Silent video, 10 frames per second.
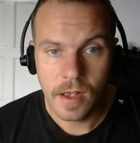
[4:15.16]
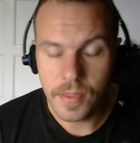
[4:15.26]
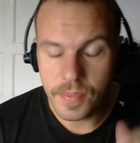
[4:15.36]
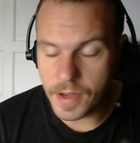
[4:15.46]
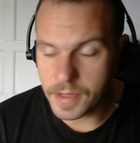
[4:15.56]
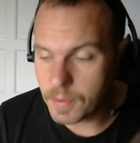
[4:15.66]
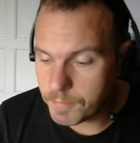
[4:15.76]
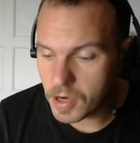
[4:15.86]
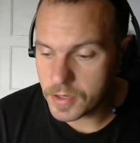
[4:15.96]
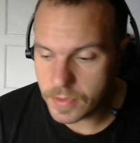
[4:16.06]
that
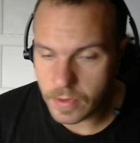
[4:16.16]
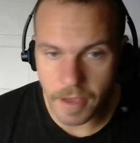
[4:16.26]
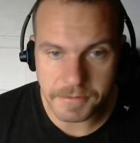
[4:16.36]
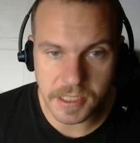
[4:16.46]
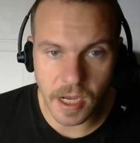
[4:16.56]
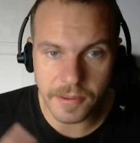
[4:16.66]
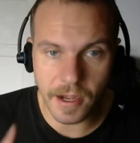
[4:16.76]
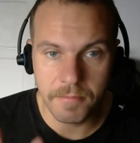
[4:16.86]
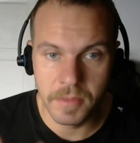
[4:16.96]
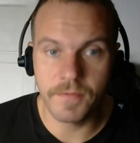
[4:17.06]
compared to the lifestyle
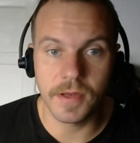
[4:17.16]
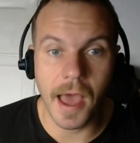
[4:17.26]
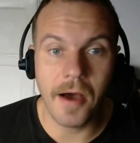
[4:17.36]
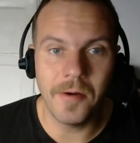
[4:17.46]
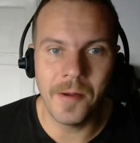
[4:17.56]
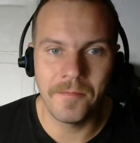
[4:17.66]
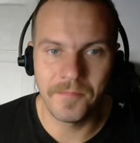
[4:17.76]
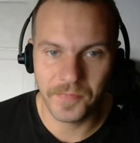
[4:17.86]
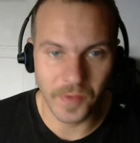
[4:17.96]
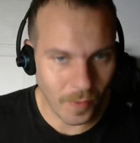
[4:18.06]
that I'm living now,
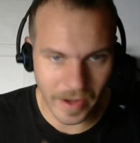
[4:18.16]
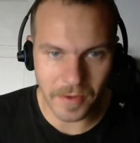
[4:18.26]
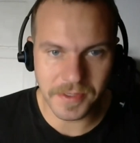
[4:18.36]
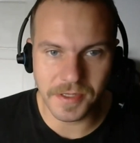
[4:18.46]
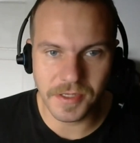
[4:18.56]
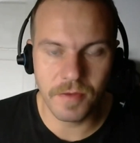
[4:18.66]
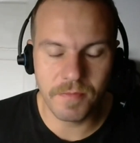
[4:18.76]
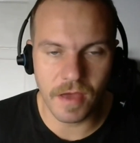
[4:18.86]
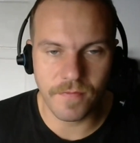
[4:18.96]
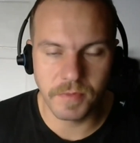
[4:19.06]
when I was in
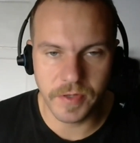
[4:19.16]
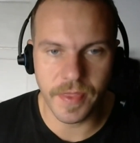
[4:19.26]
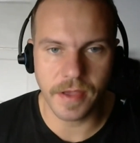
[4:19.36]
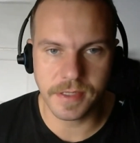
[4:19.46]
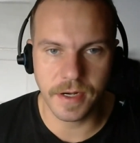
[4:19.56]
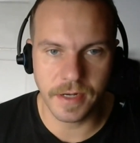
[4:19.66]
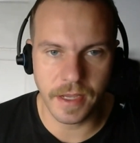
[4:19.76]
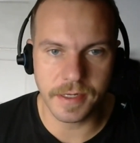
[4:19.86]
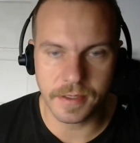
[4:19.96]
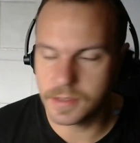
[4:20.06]
Serbia from
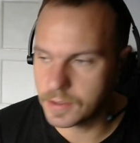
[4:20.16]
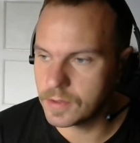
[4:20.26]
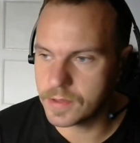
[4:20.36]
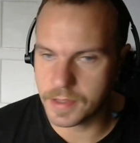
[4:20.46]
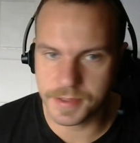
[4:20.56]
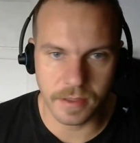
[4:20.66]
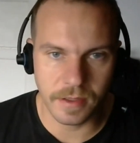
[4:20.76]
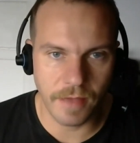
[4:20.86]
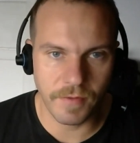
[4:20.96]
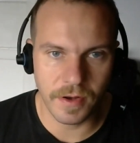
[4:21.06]
2008 to
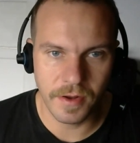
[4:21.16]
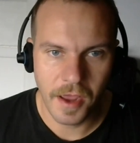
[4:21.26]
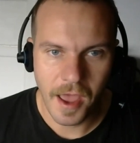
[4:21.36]
2011,